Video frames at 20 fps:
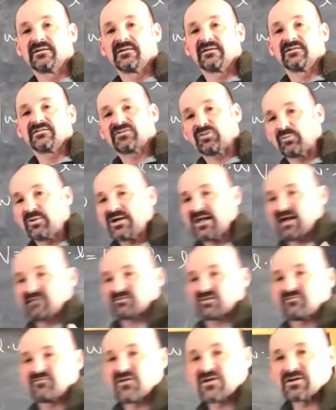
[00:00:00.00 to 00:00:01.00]
So we have to
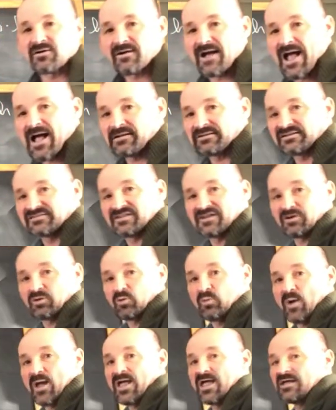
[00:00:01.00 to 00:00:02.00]
figure out, is there a
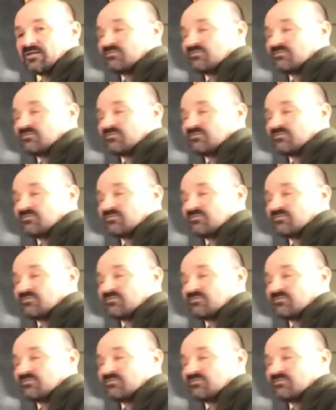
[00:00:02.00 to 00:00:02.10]
way